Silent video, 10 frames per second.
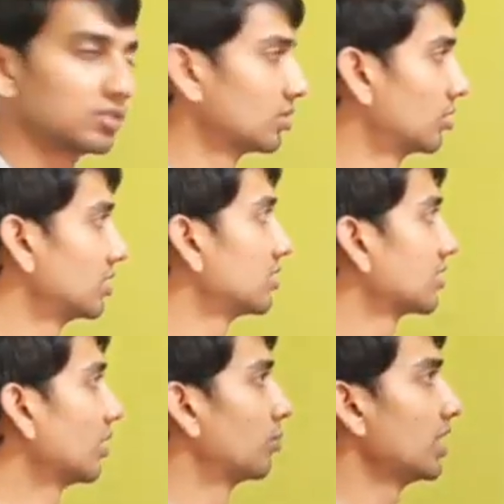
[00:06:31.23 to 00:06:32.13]
So this
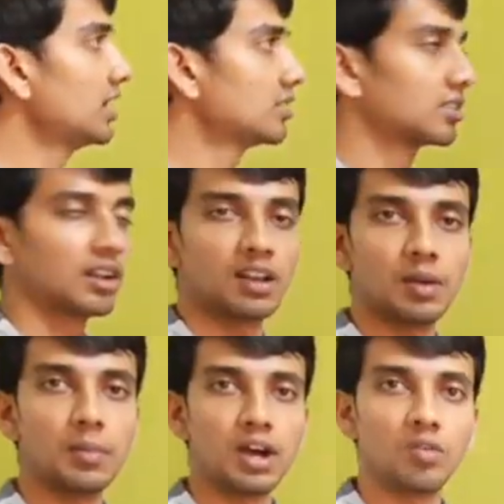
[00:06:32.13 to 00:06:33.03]
completes
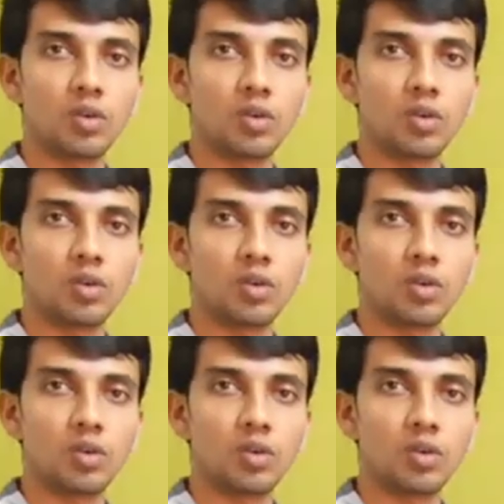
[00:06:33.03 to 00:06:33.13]
lemma